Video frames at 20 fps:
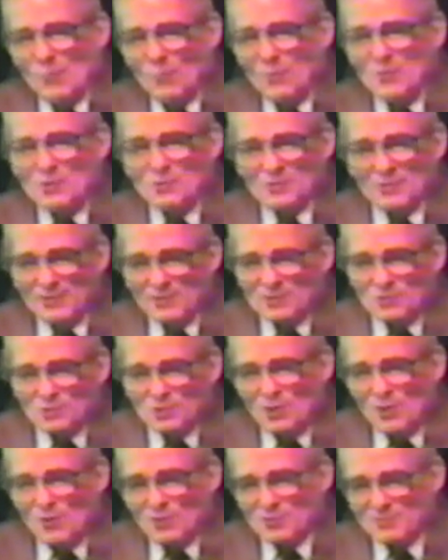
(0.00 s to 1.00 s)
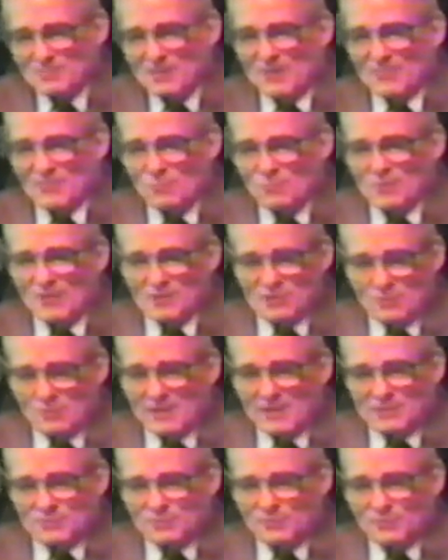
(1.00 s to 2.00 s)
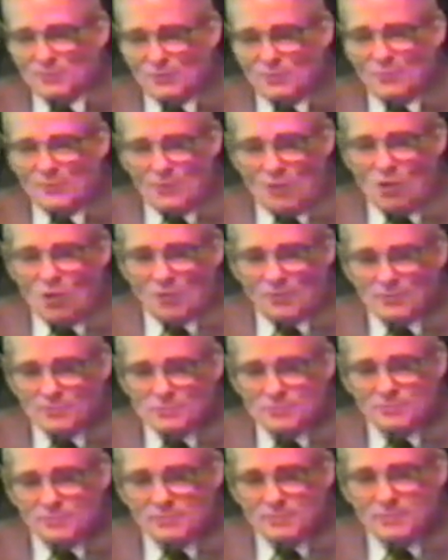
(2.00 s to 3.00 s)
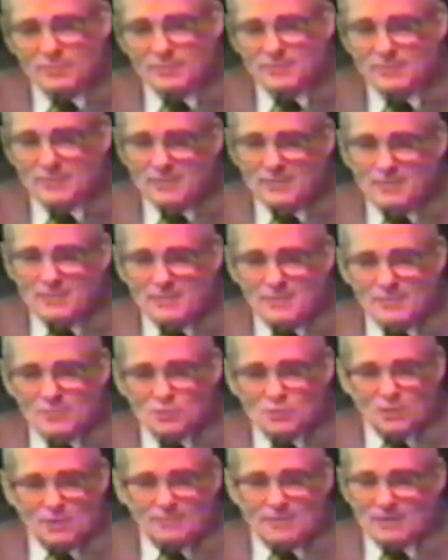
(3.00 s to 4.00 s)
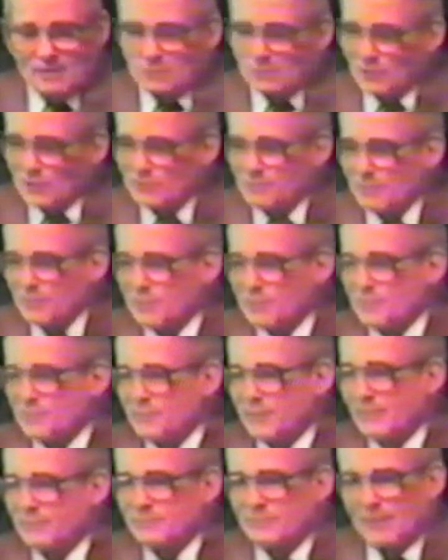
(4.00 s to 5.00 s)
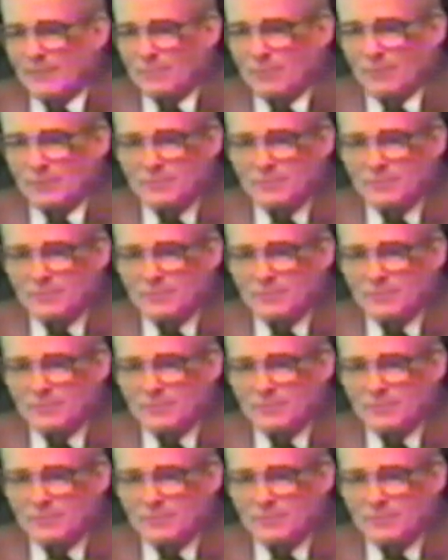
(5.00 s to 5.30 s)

we sing songs about the resurrection, you know, in August, you know, and sing about Christmas in September.